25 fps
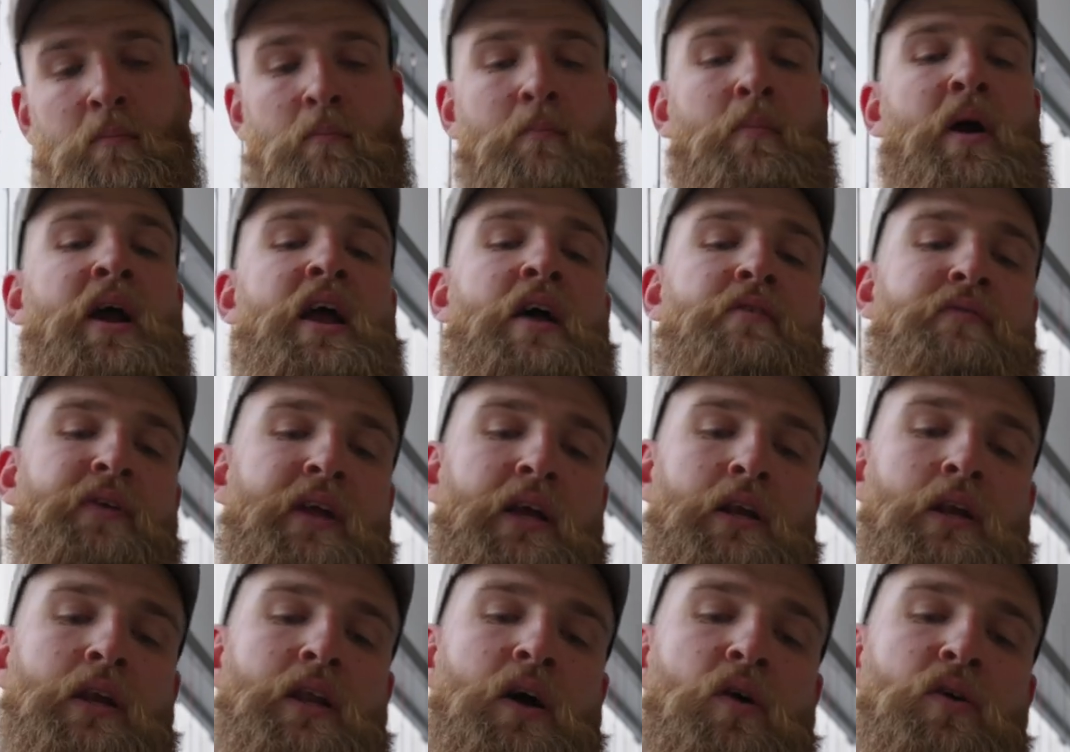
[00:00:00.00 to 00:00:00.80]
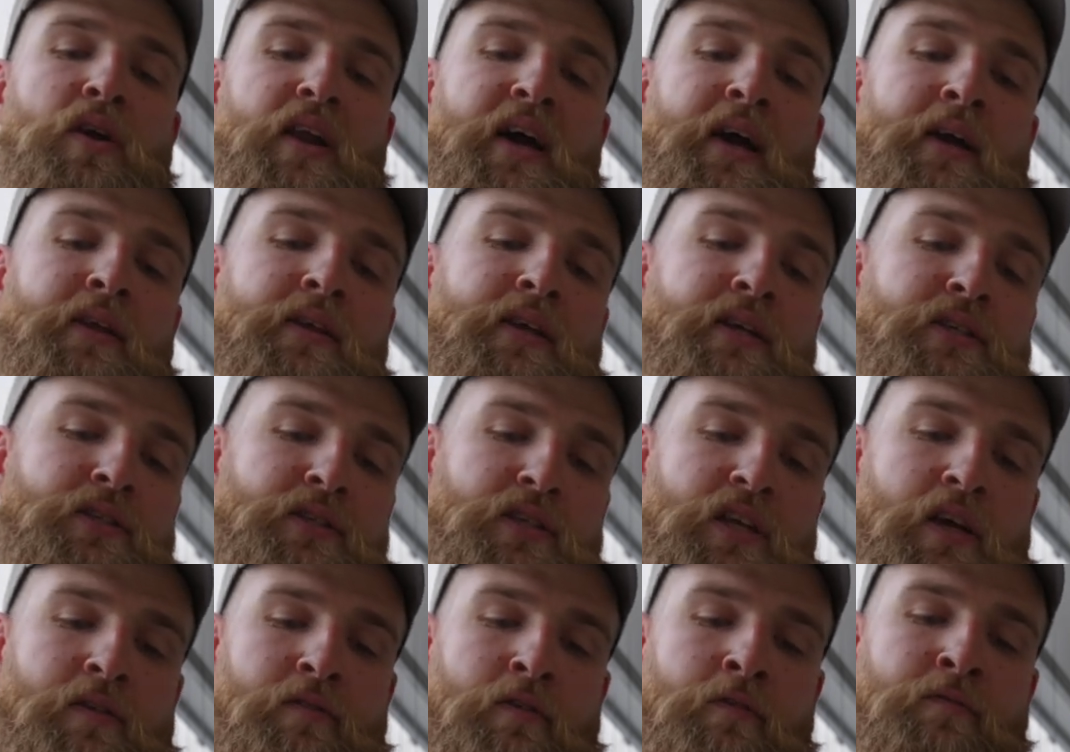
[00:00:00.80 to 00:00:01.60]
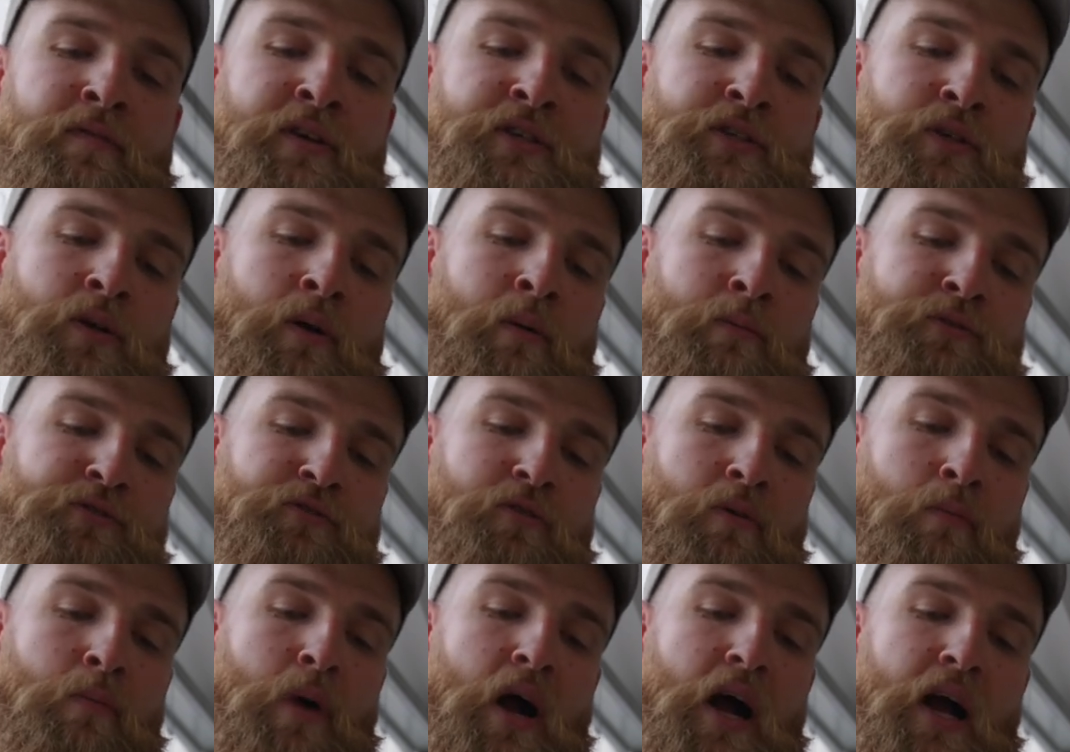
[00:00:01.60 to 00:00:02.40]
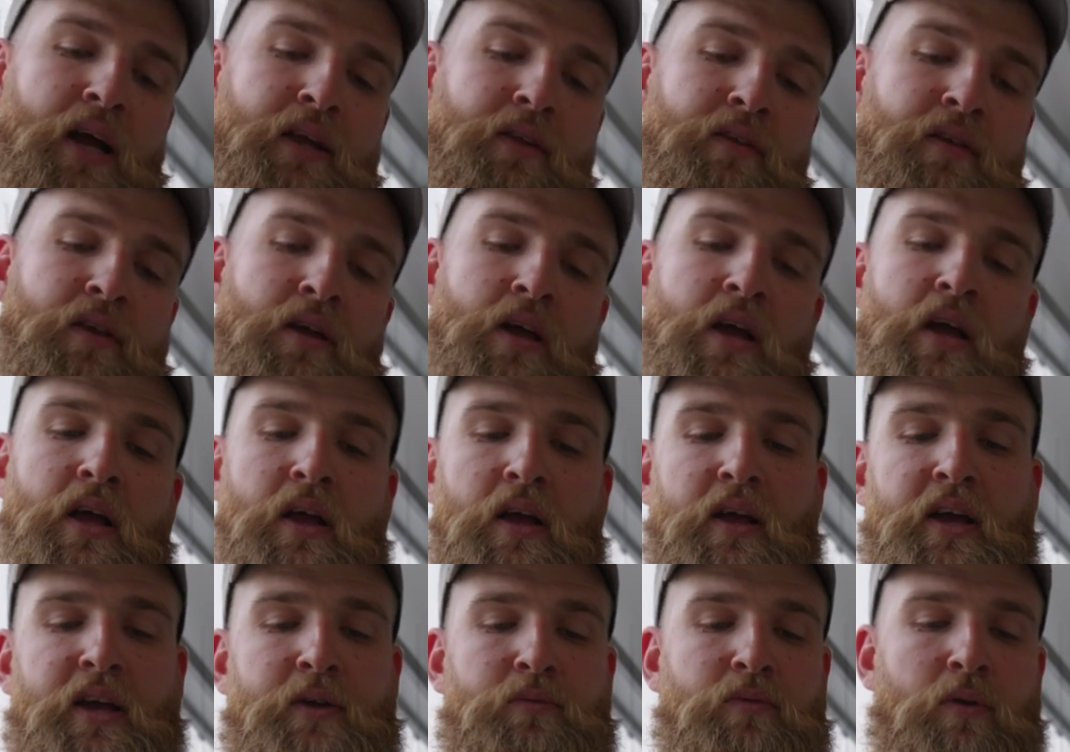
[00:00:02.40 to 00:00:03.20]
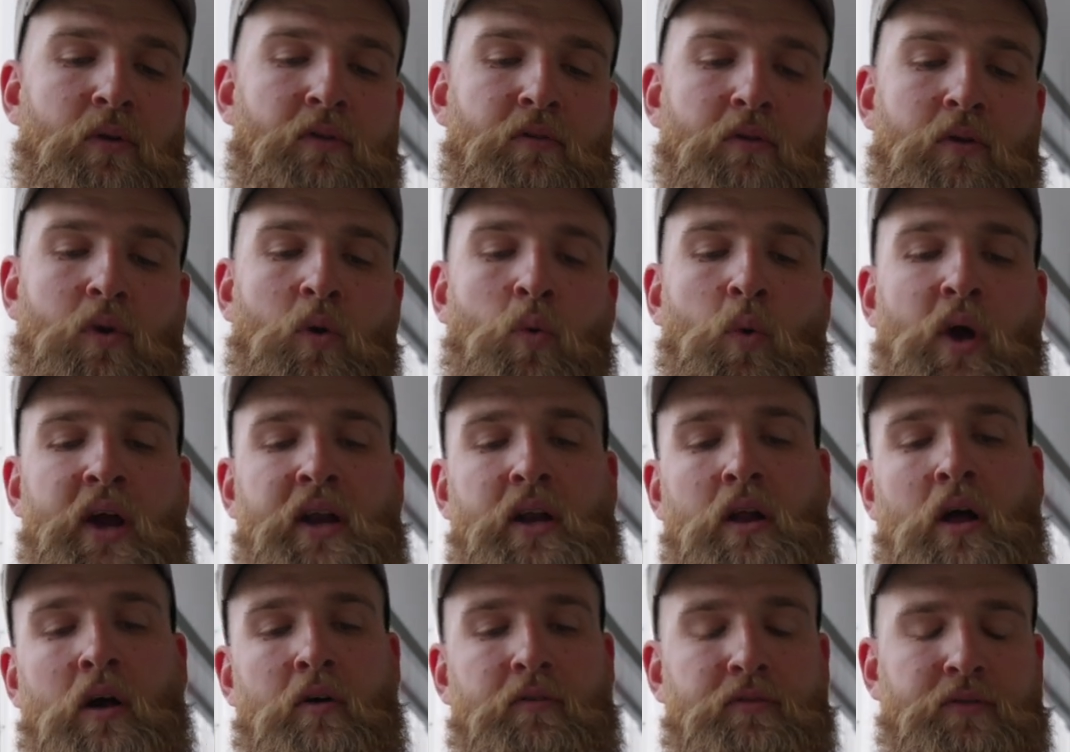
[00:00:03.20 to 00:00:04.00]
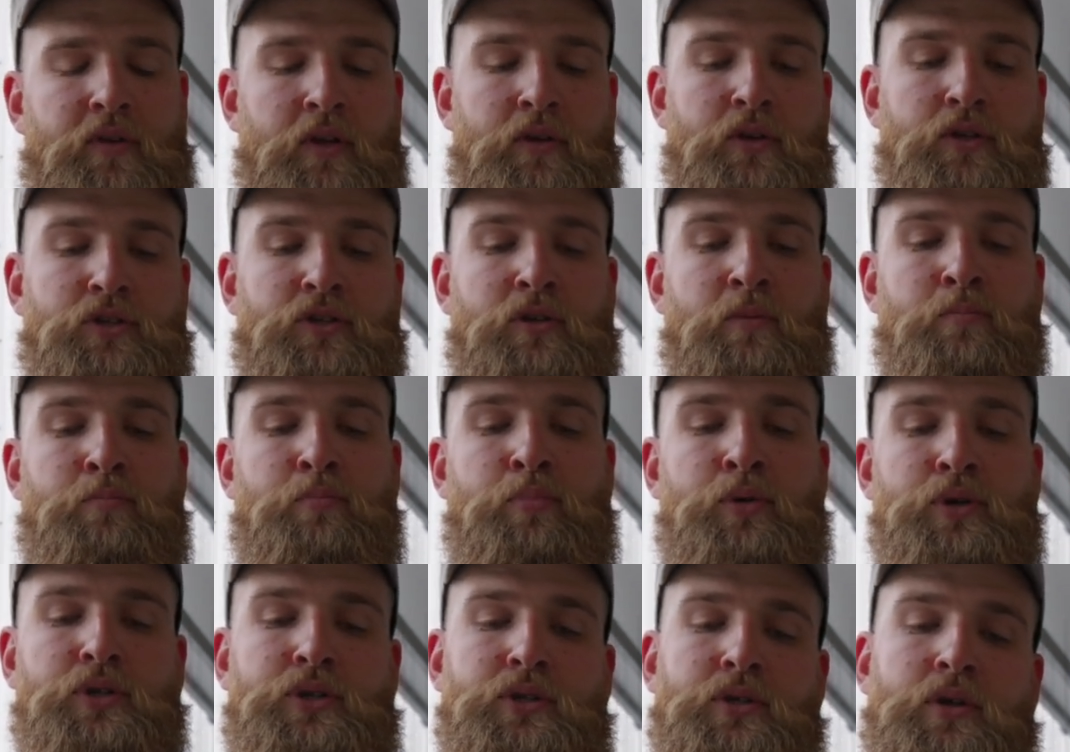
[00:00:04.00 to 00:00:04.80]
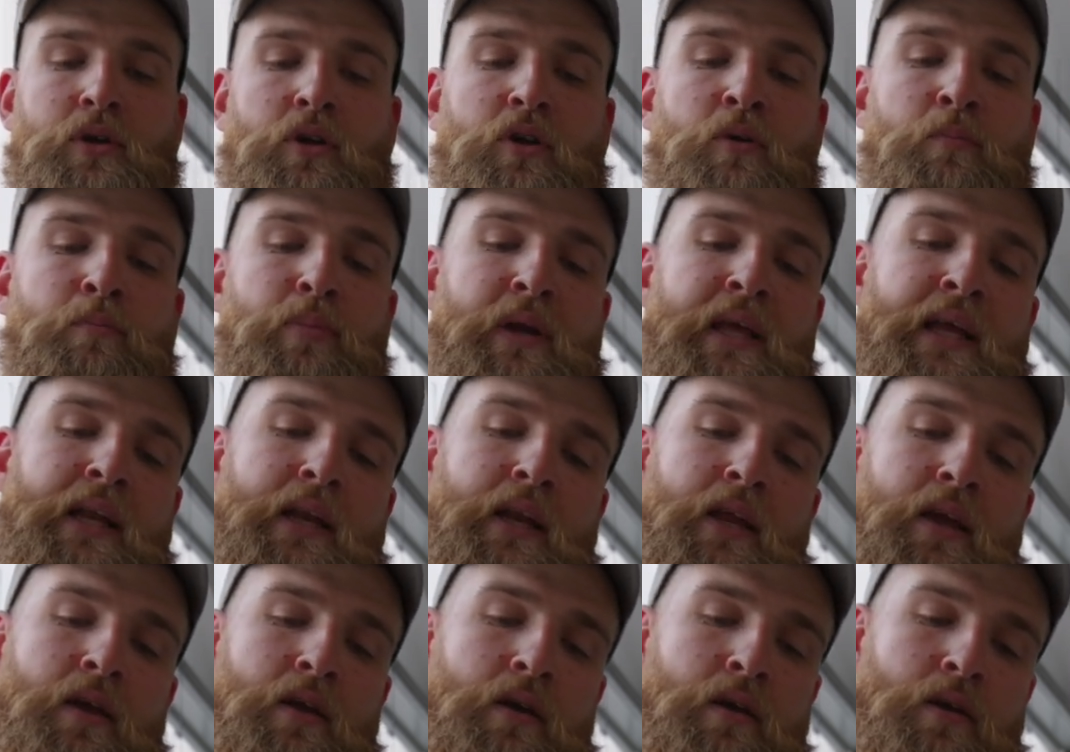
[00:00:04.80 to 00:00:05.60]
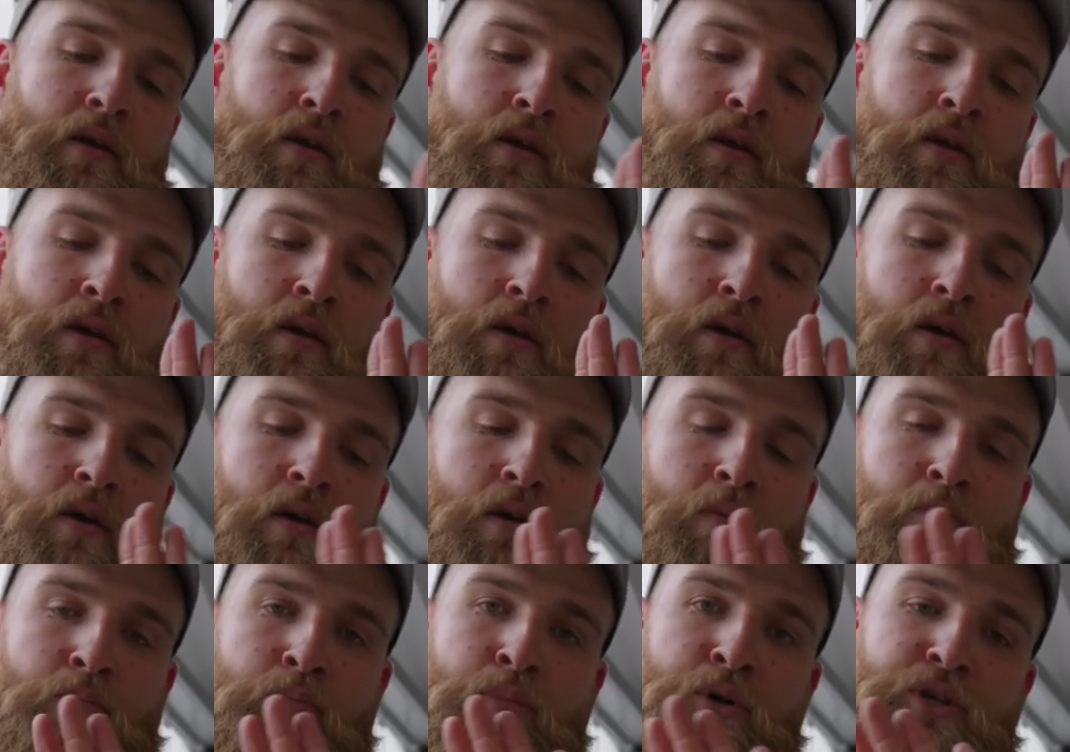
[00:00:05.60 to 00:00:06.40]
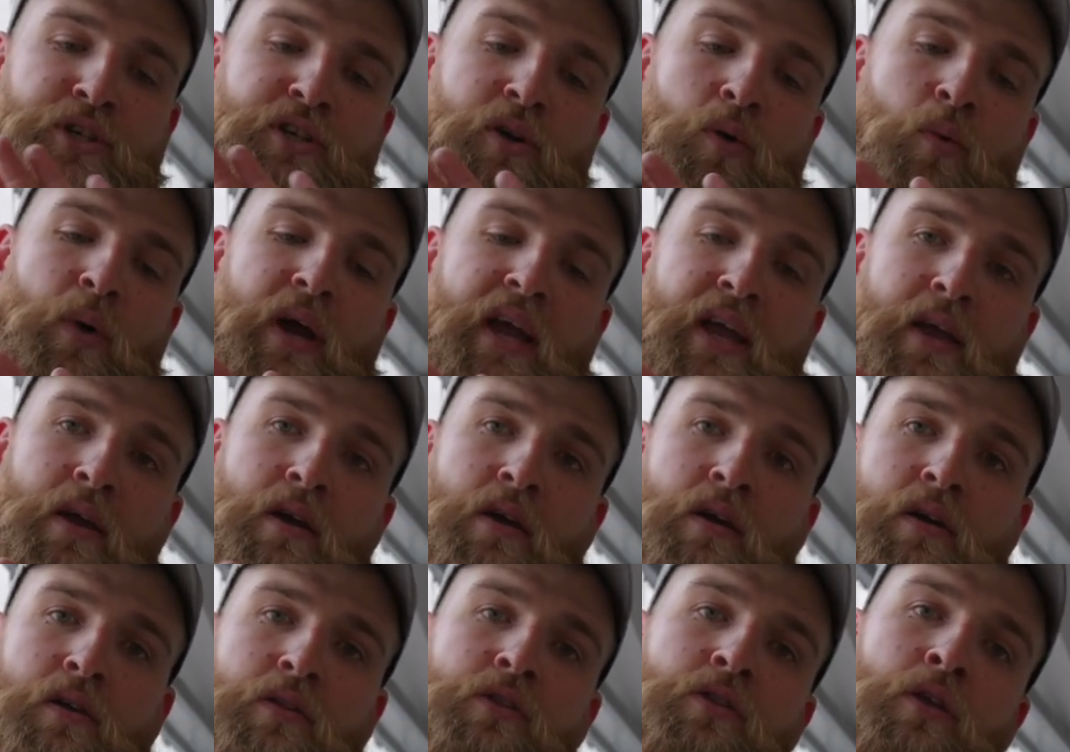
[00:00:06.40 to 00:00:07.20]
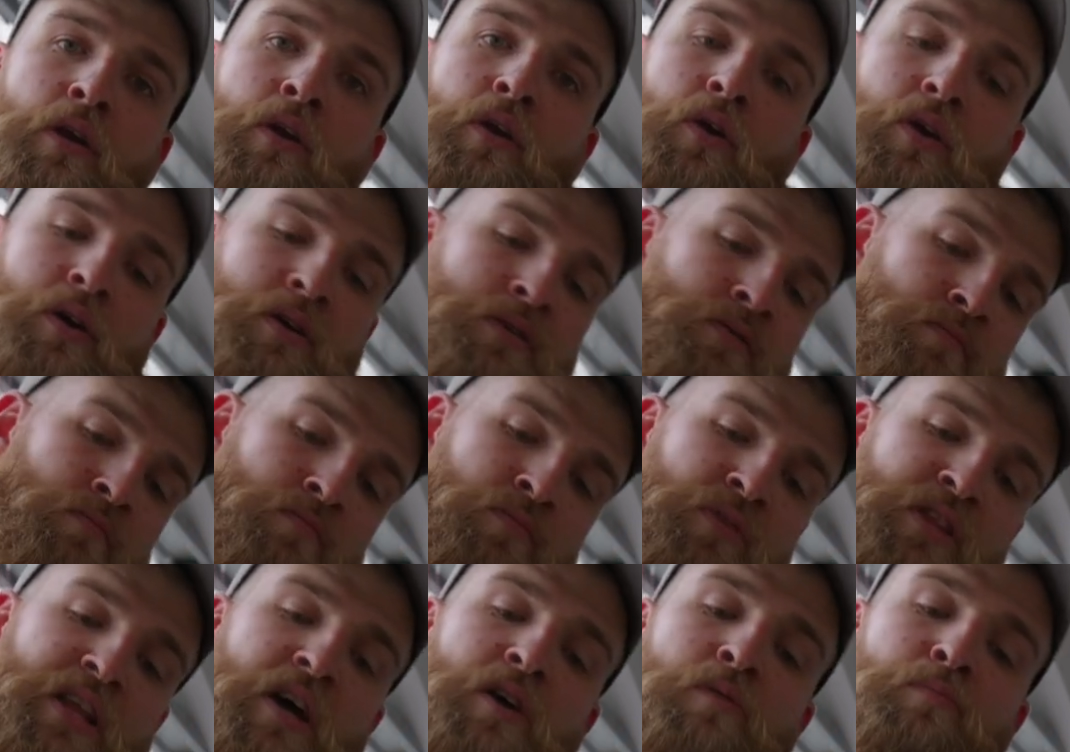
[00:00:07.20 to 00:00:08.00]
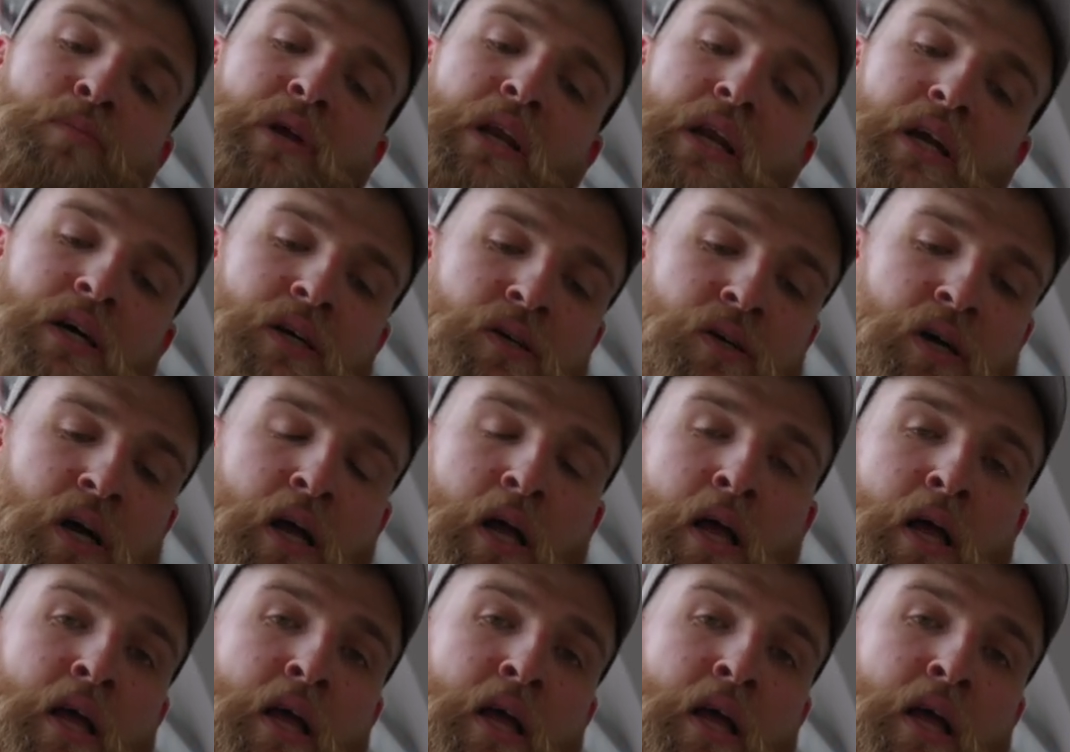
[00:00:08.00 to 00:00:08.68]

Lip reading: By having it low like this, if a fish comes from behind, it will quite often just completely push away the lure down below,